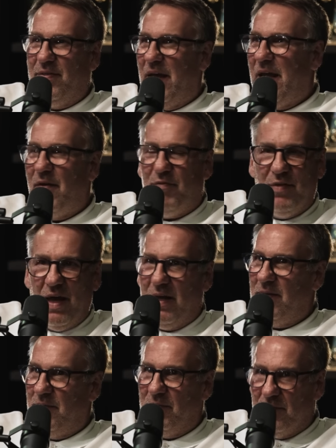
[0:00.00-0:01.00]
They have
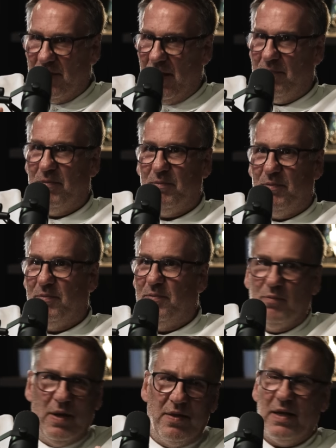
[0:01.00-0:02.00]
that that
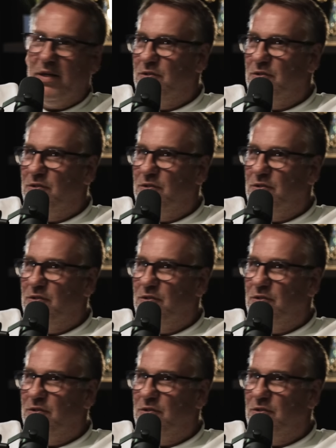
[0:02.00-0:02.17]
where they